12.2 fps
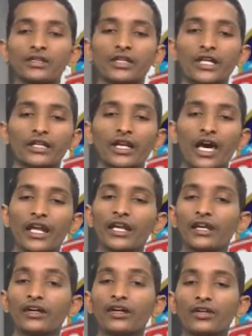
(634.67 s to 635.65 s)
they
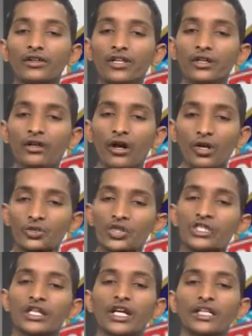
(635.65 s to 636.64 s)
carry
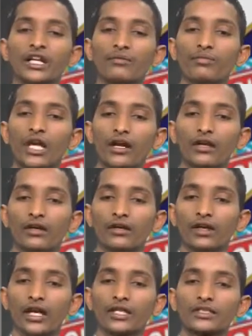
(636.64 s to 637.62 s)
oxygenated blood
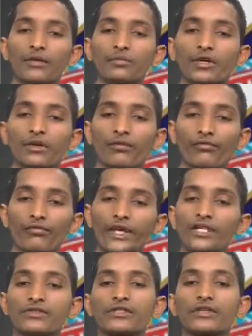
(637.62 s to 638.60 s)
except
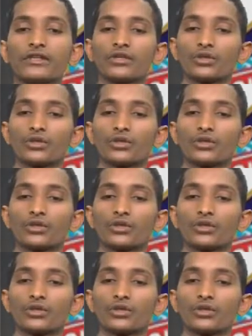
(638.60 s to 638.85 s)
veins.